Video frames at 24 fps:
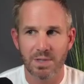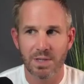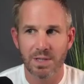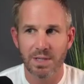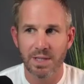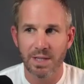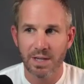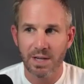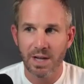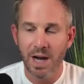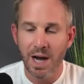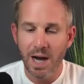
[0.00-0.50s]
In
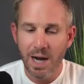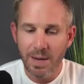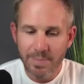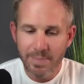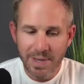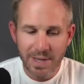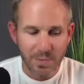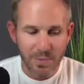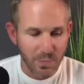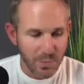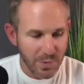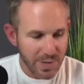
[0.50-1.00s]
the
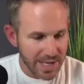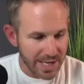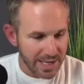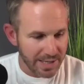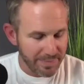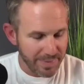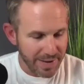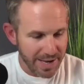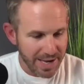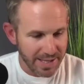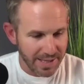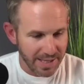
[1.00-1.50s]
coming
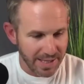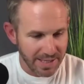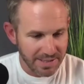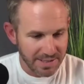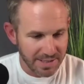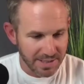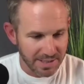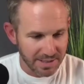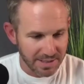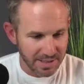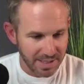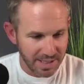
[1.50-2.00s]
week, man,
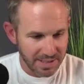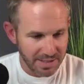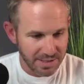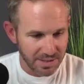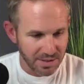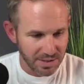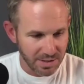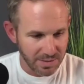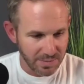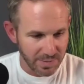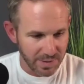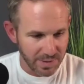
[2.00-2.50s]
that's a that's a
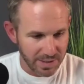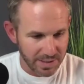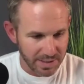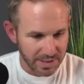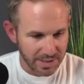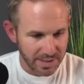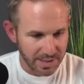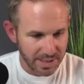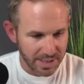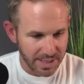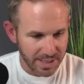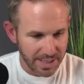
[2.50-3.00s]
good
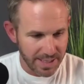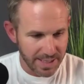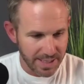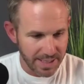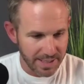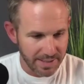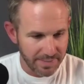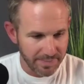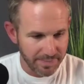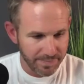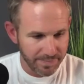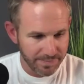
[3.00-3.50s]
one.
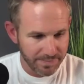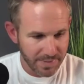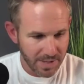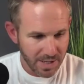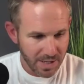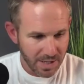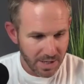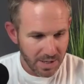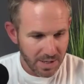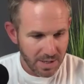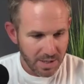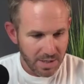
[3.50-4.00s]
Um,
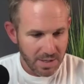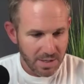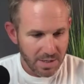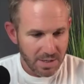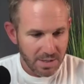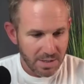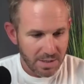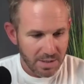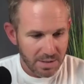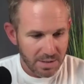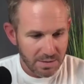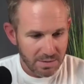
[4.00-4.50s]

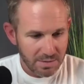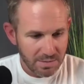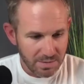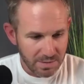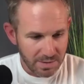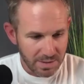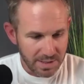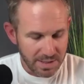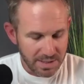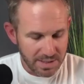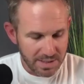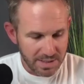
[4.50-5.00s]

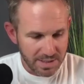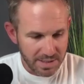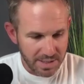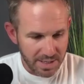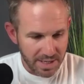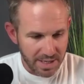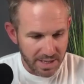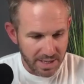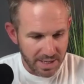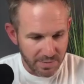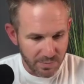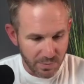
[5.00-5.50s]
let's
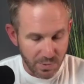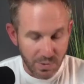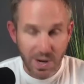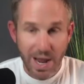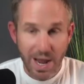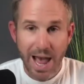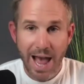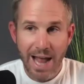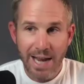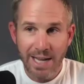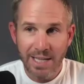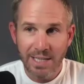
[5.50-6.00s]
see. We're
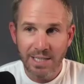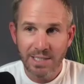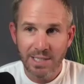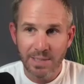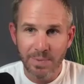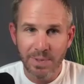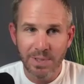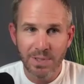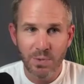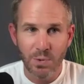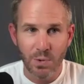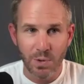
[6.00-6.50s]
adding
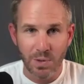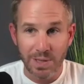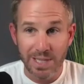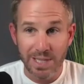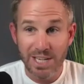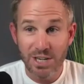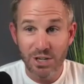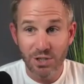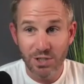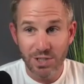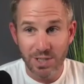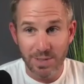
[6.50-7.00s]
someone to our
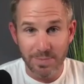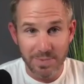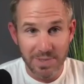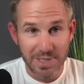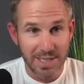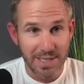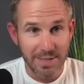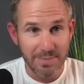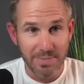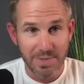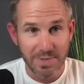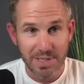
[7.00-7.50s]
leadership
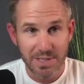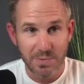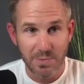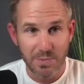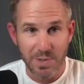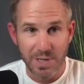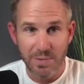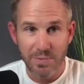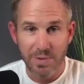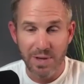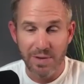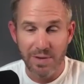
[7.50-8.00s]
team this
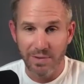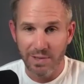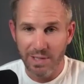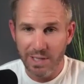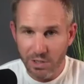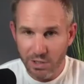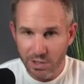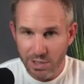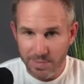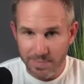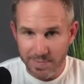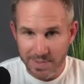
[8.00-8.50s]
week. We have a
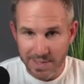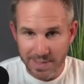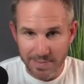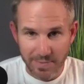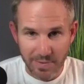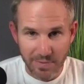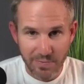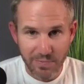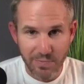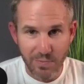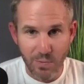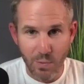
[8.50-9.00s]
leadership team
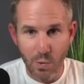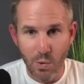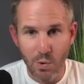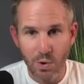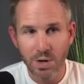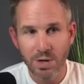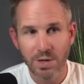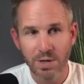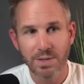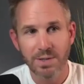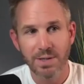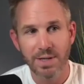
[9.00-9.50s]
of
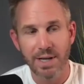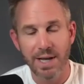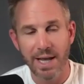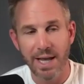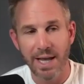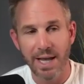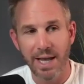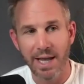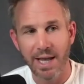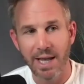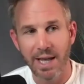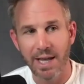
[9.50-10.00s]
four,
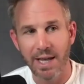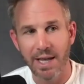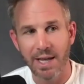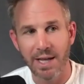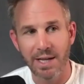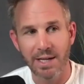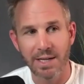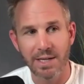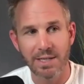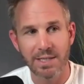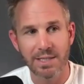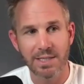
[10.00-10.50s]

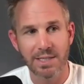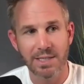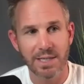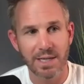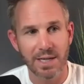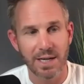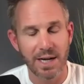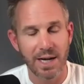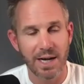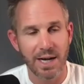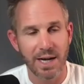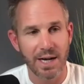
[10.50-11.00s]
and
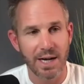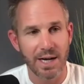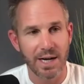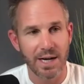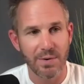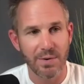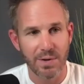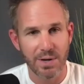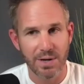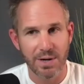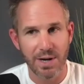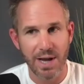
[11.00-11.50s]
uh,
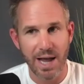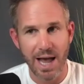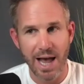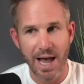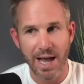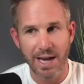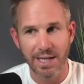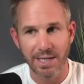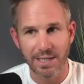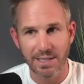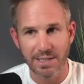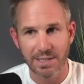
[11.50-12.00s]
we are
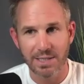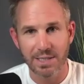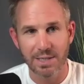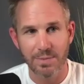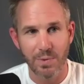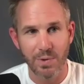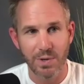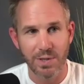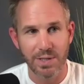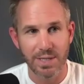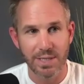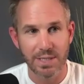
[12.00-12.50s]
adding
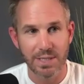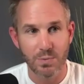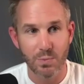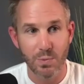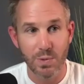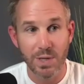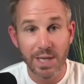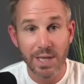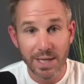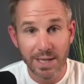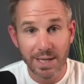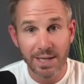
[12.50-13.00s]
someone this
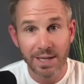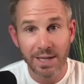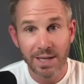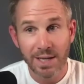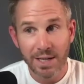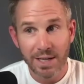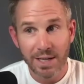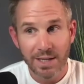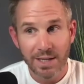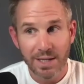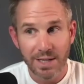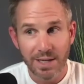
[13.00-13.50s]
week,
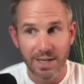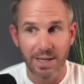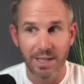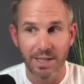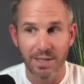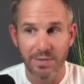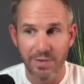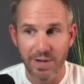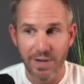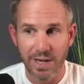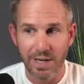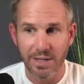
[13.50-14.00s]

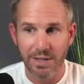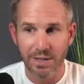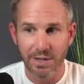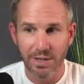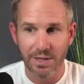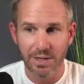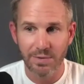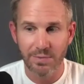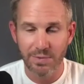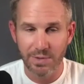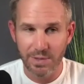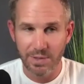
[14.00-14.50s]
elevating
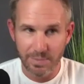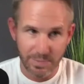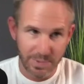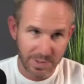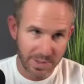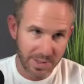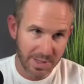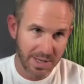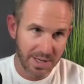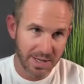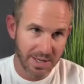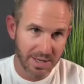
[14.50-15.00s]
her from
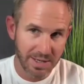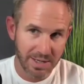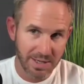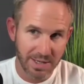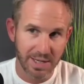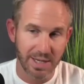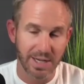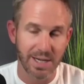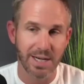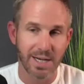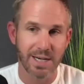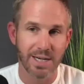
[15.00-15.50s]
within.
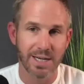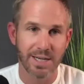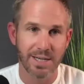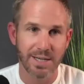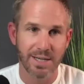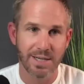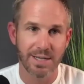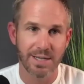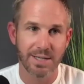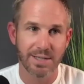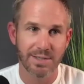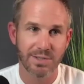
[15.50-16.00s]

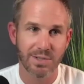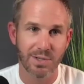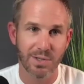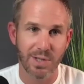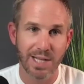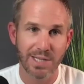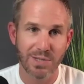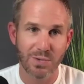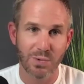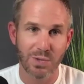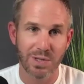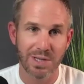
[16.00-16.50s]
Uh, so
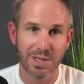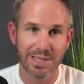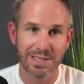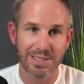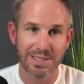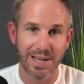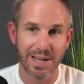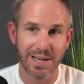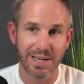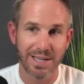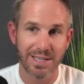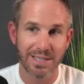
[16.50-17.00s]
that's really
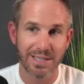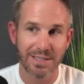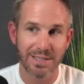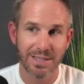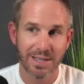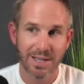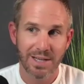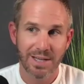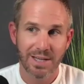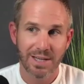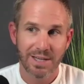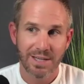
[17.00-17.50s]
exciting.
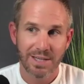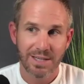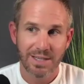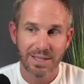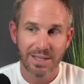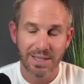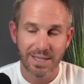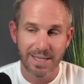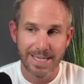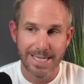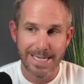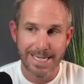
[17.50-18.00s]

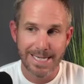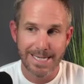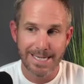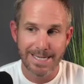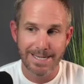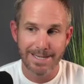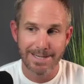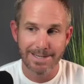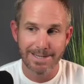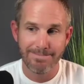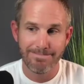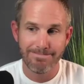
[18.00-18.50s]

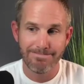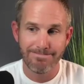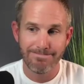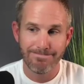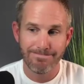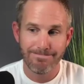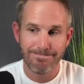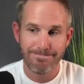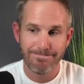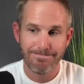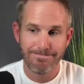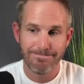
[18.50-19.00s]

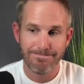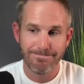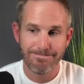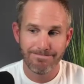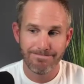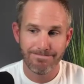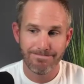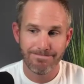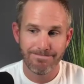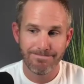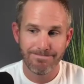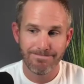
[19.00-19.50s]
Um,
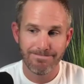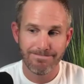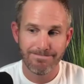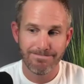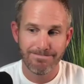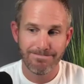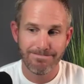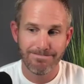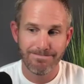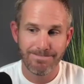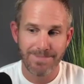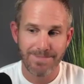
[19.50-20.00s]

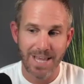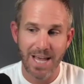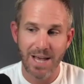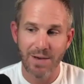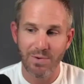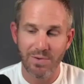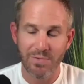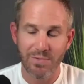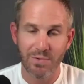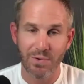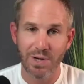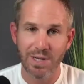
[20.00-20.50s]
yeah,
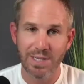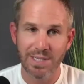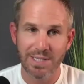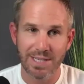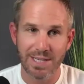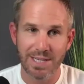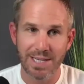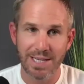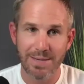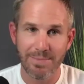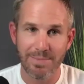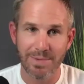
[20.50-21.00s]
we have a great
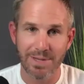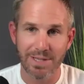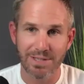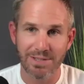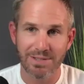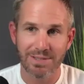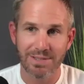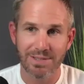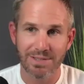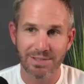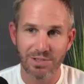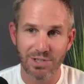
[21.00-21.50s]
team
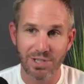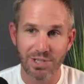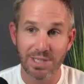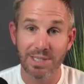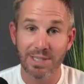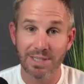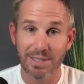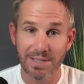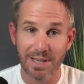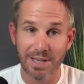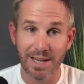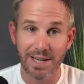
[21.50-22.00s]
and she's
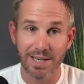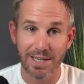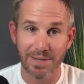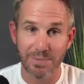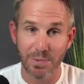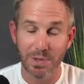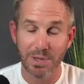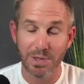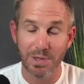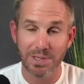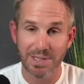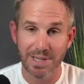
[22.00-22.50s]
excited.
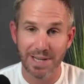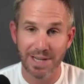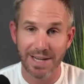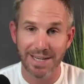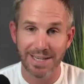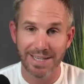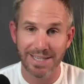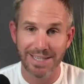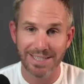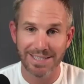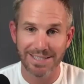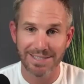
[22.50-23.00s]
We're
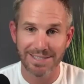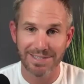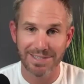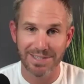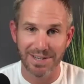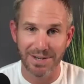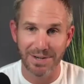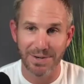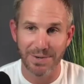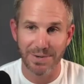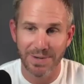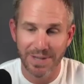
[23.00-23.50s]
excited.
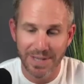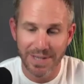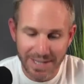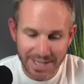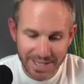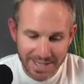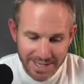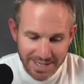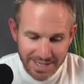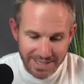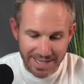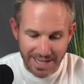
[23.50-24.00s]
So
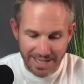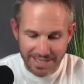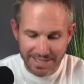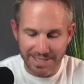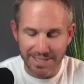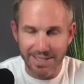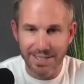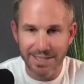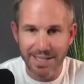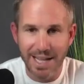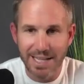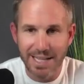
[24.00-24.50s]
that's
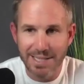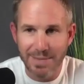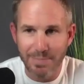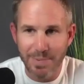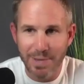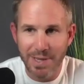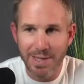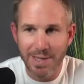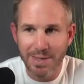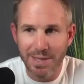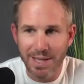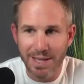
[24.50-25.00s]
a that's a
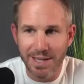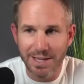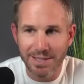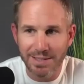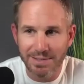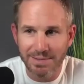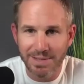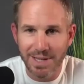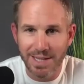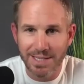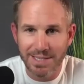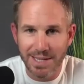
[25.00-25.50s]
big
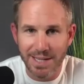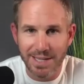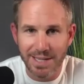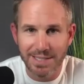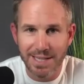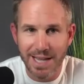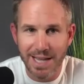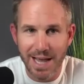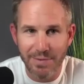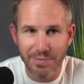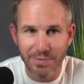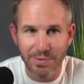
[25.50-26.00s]
thing that's on
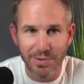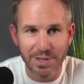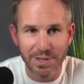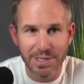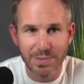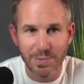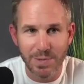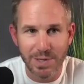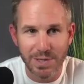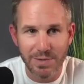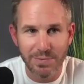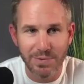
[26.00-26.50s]
tap for
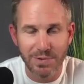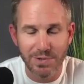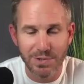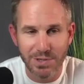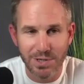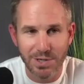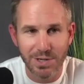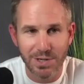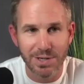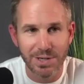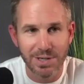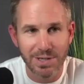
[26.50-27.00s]
this week for
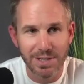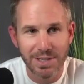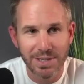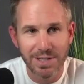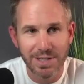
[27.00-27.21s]
sure.